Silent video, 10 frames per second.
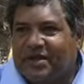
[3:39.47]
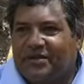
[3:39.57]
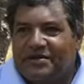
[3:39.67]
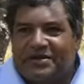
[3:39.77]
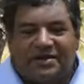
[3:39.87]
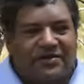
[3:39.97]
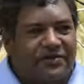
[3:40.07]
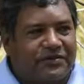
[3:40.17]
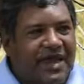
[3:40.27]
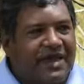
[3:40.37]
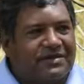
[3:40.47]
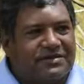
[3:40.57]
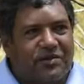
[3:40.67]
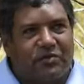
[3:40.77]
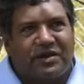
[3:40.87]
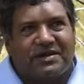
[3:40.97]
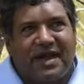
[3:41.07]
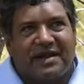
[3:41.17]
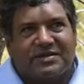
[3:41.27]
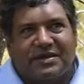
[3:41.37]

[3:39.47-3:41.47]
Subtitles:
So there is a dance that we dance